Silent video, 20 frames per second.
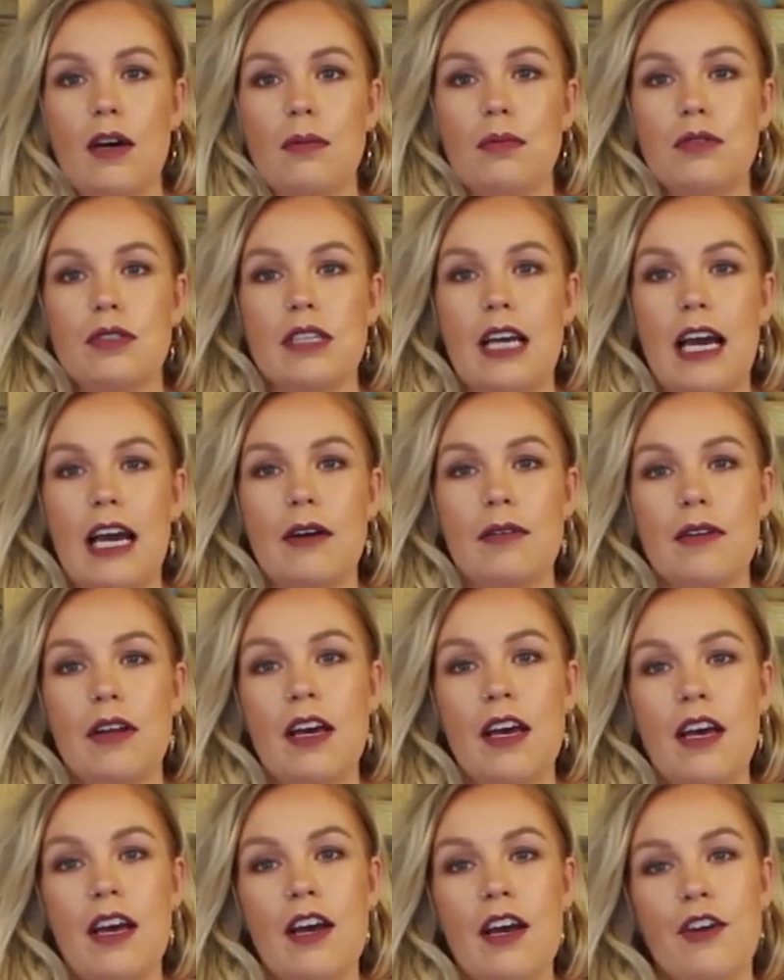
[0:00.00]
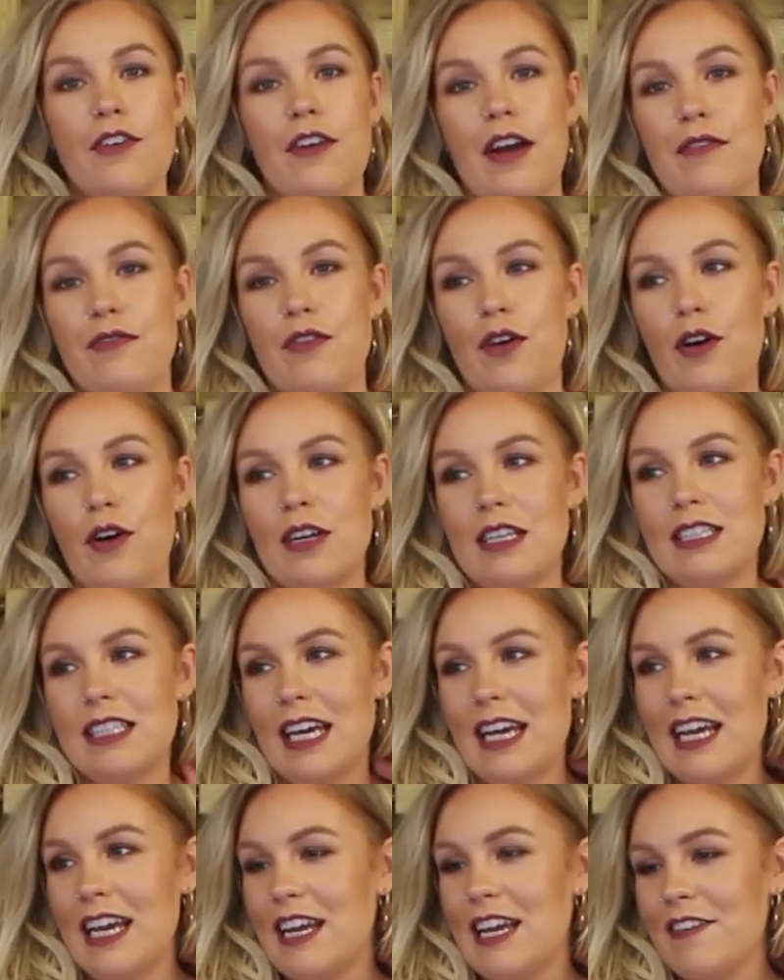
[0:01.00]
it up or down. Great for
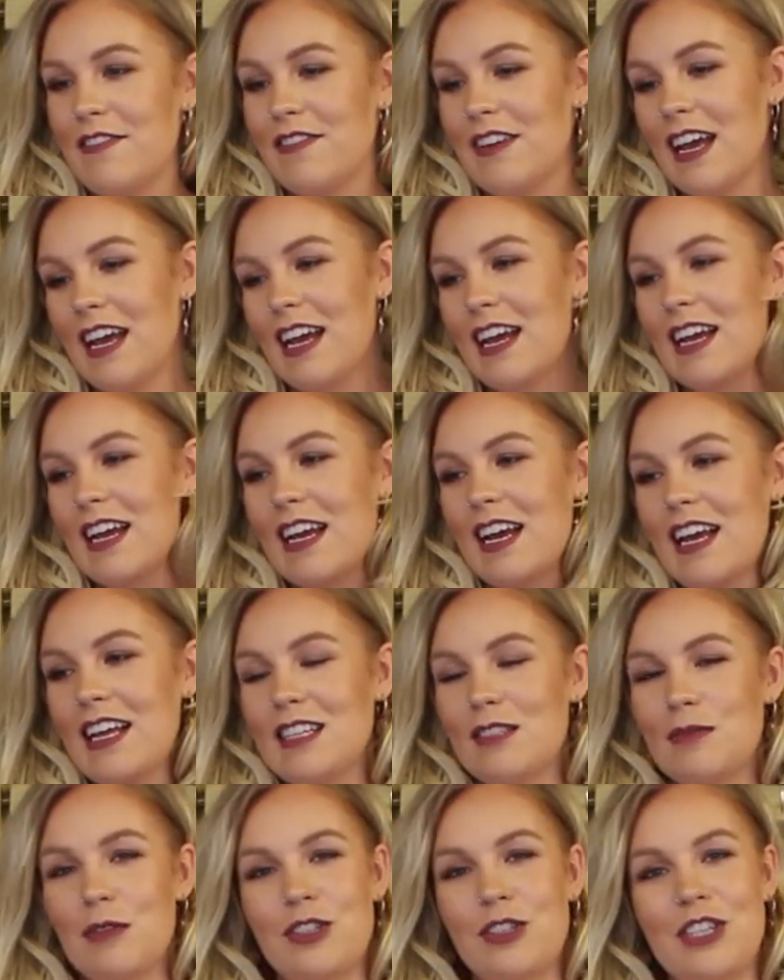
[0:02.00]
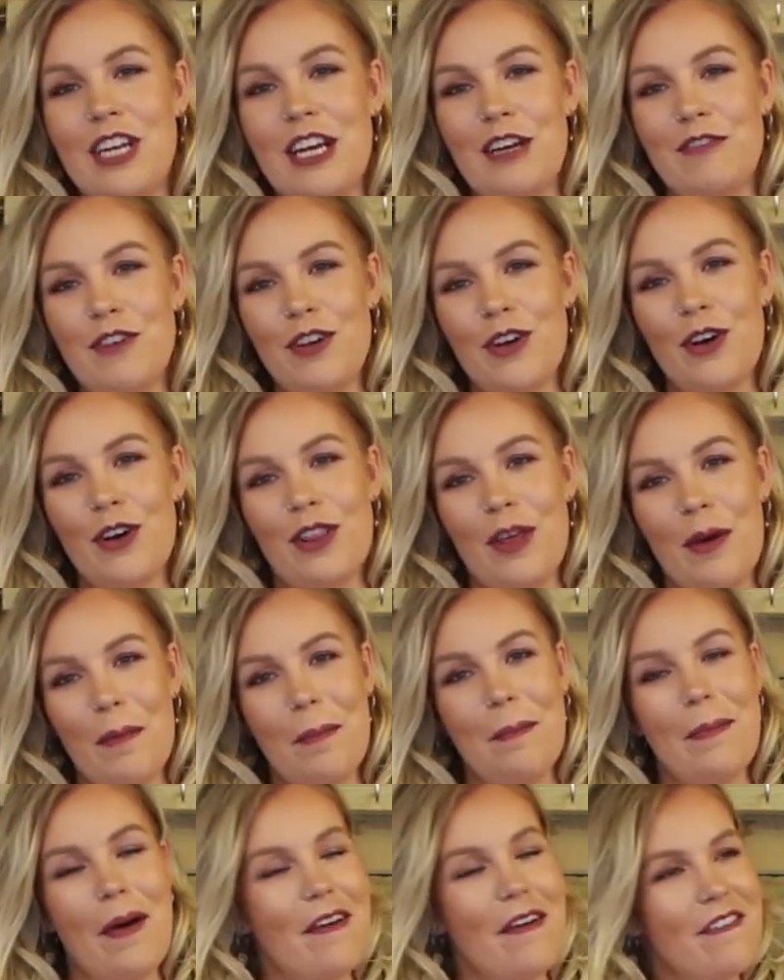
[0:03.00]
holiday evening, especially if you've got the
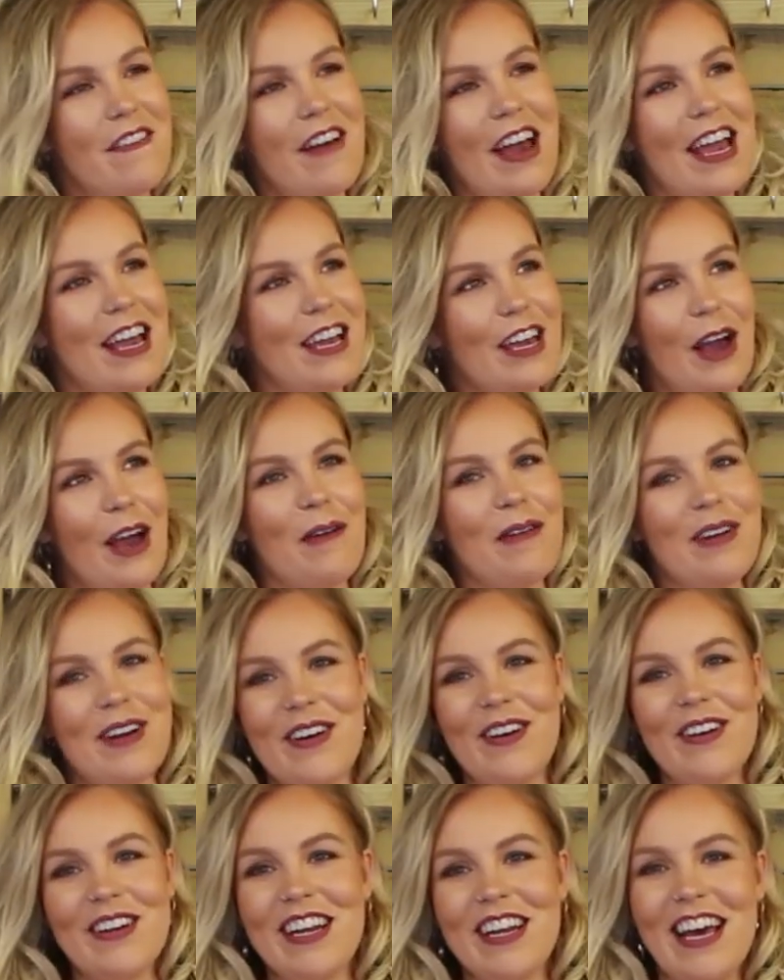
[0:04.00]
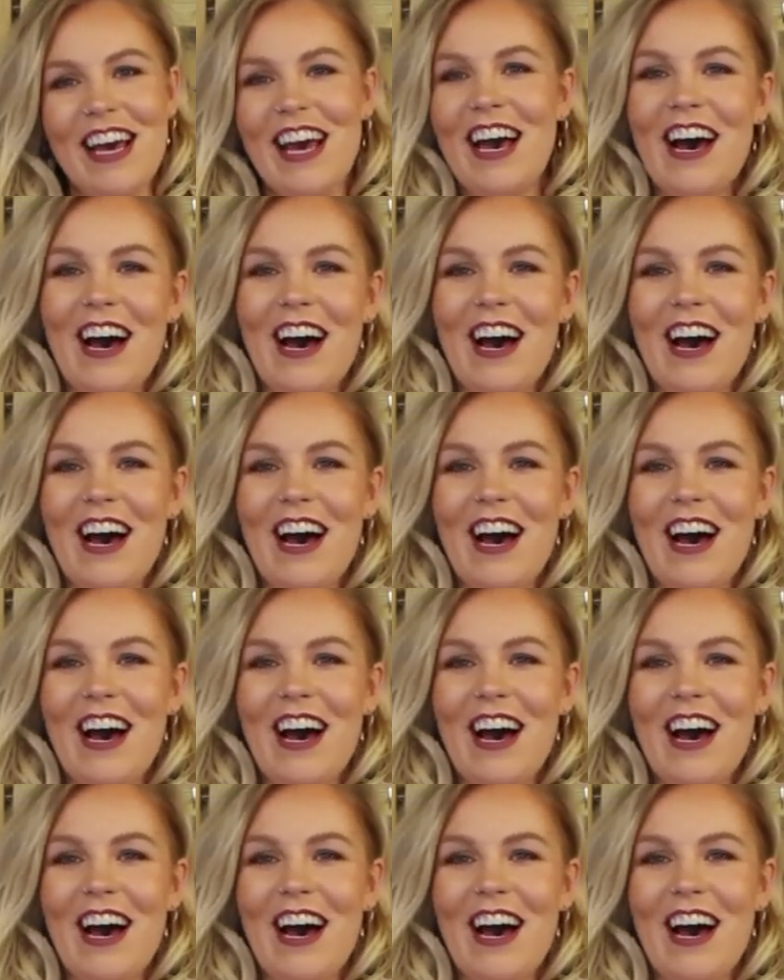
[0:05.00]
buffet going on.